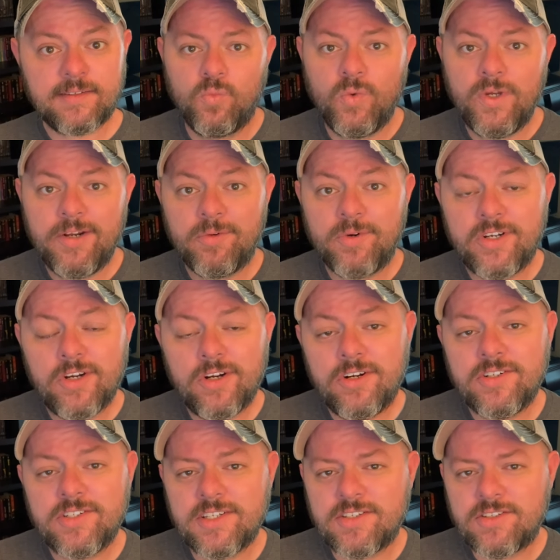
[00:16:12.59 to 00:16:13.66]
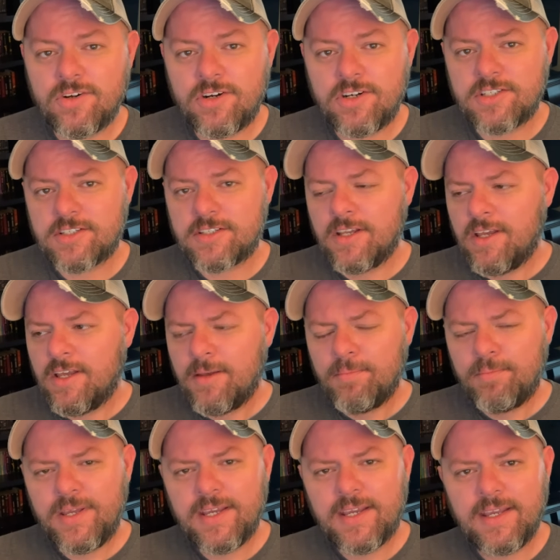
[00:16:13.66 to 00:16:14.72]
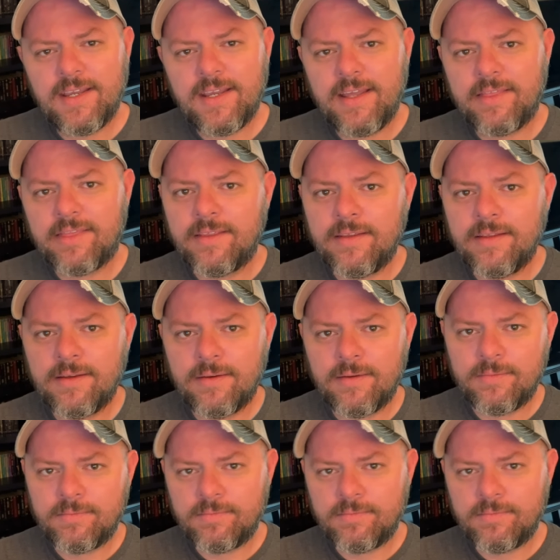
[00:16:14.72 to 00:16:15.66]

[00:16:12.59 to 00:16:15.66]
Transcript: When it returns, it starts picking at the